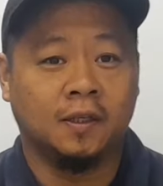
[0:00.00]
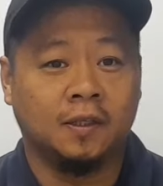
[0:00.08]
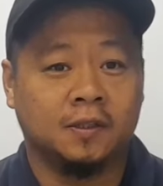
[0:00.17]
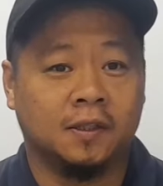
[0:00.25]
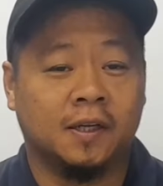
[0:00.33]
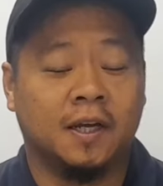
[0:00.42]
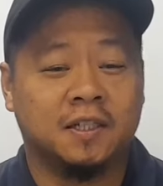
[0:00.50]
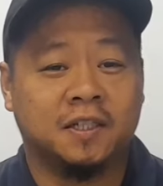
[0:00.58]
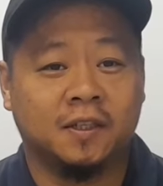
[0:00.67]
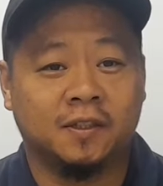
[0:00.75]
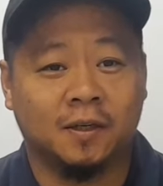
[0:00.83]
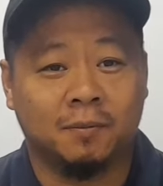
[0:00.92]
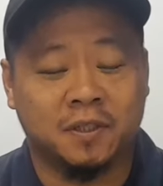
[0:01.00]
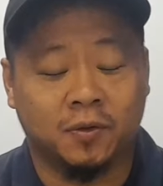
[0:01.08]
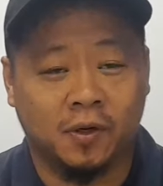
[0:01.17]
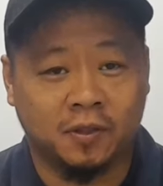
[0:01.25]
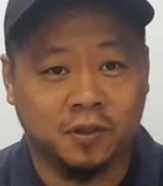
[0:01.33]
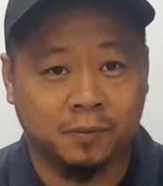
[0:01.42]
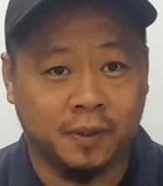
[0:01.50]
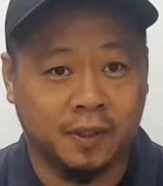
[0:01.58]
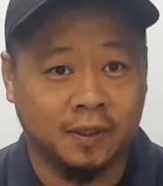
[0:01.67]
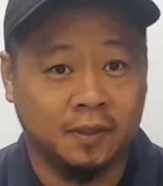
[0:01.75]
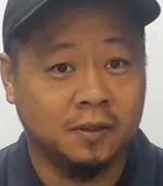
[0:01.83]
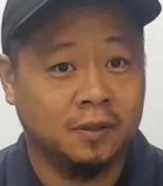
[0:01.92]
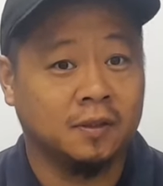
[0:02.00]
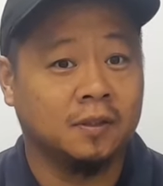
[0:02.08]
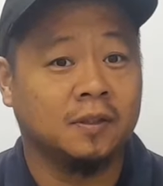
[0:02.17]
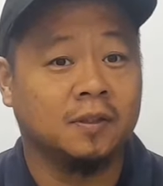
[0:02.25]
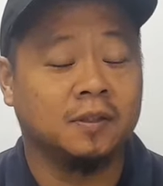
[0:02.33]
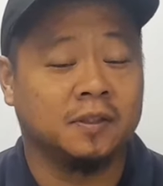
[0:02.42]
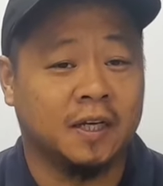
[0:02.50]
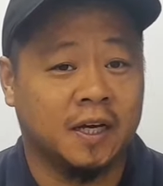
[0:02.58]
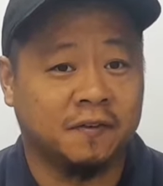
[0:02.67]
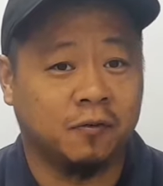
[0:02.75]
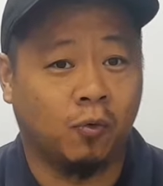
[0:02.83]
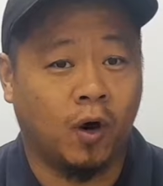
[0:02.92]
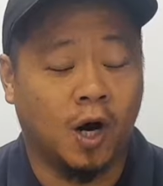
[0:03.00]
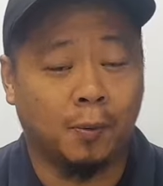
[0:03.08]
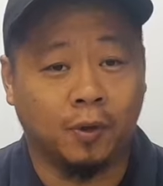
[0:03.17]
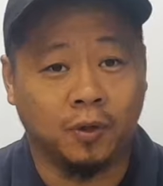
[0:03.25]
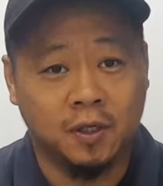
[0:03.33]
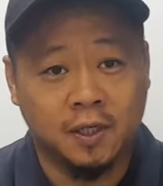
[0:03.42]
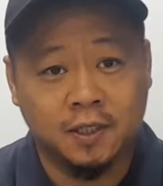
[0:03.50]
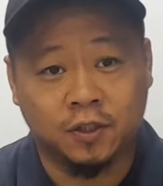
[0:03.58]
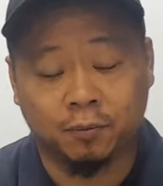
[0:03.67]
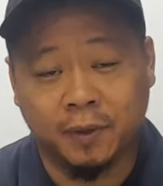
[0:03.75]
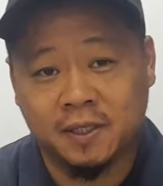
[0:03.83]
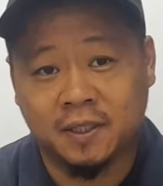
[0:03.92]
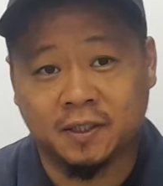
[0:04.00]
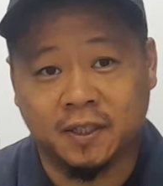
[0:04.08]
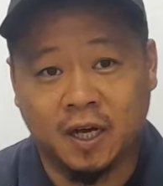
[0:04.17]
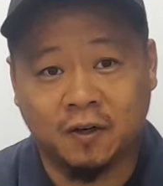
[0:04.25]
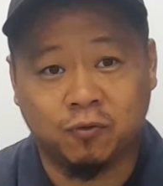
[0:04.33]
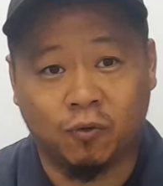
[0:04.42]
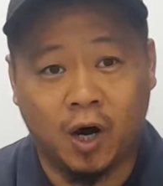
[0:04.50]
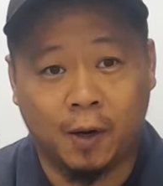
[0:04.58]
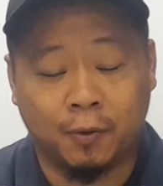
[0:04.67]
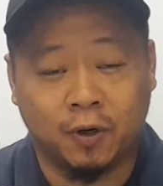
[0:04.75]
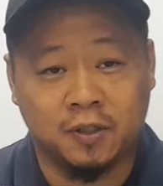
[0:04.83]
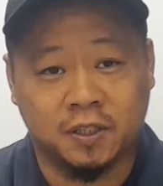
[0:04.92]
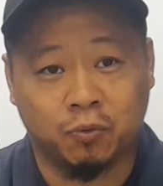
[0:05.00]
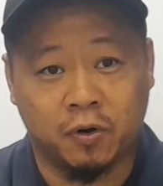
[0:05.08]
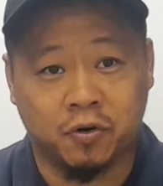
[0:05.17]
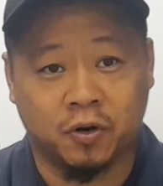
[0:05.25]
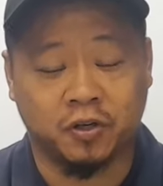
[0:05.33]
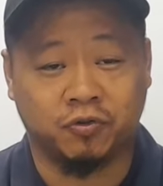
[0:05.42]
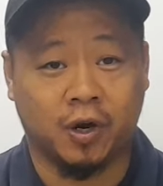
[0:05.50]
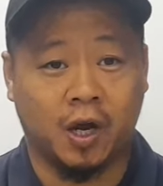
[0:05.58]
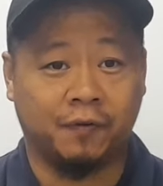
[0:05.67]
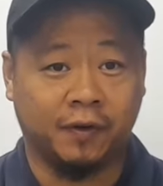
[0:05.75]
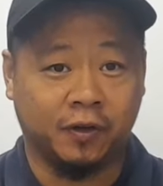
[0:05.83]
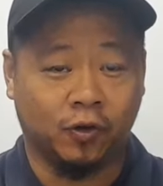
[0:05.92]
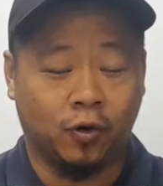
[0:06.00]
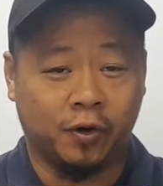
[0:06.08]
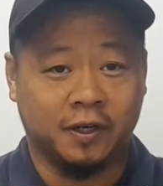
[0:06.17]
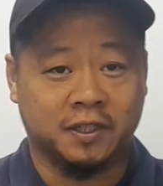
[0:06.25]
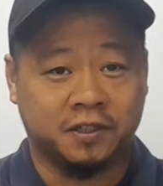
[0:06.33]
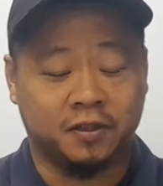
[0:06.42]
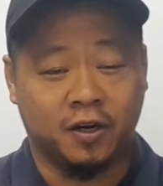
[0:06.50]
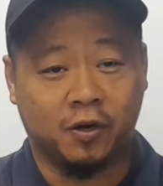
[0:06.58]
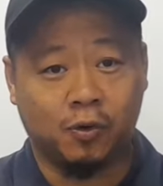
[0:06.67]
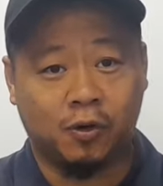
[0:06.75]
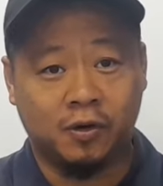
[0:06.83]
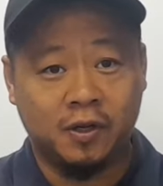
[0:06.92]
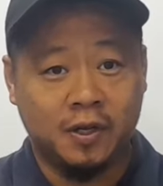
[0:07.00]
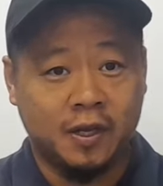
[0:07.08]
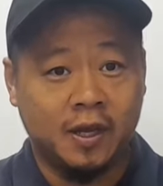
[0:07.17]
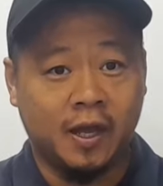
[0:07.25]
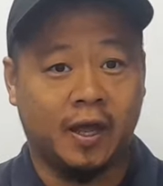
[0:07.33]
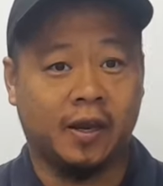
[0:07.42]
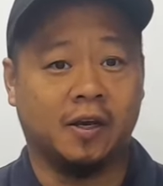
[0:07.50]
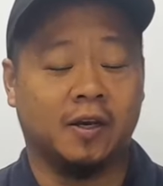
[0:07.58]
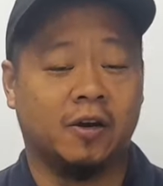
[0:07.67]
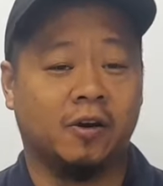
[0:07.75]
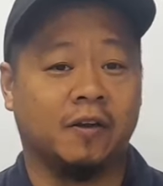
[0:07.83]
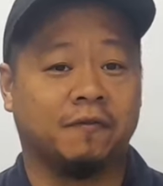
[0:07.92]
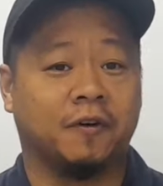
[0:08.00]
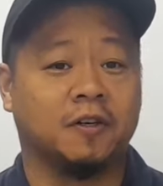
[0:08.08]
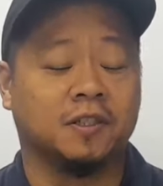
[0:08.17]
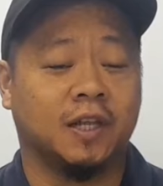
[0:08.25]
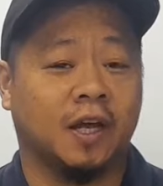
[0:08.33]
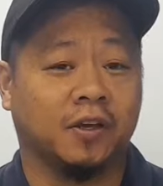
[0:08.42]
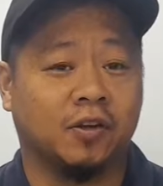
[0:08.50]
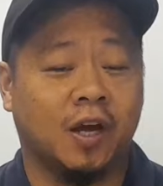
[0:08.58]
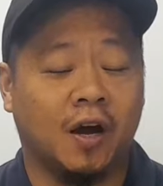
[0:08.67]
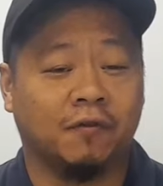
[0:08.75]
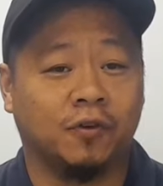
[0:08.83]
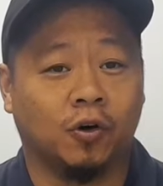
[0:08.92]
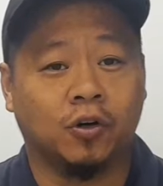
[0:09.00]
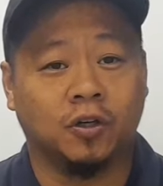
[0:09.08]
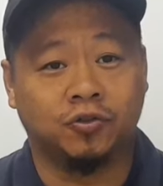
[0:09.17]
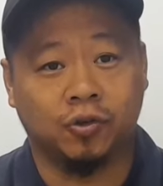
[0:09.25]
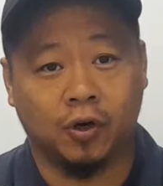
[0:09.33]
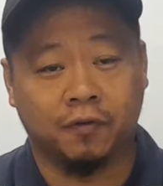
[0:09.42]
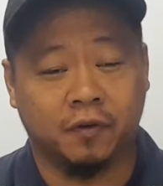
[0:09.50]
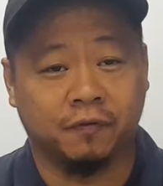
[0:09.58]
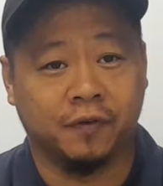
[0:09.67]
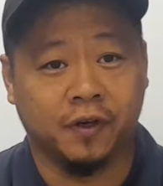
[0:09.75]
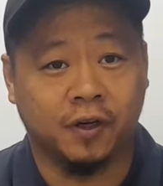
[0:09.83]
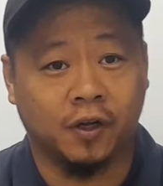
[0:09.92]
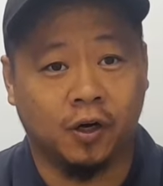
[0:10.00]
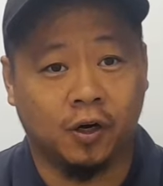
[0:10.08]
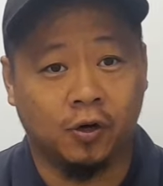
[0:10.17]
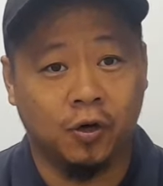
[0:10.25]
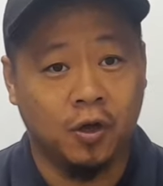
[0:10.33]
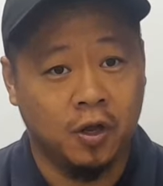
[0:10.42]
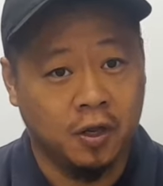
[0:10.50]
The next symptom is going to be death wobble. So basically, death wobble is when you are driving, you're holding the steering wheel, and it literally feels like you have no control of your vehicle.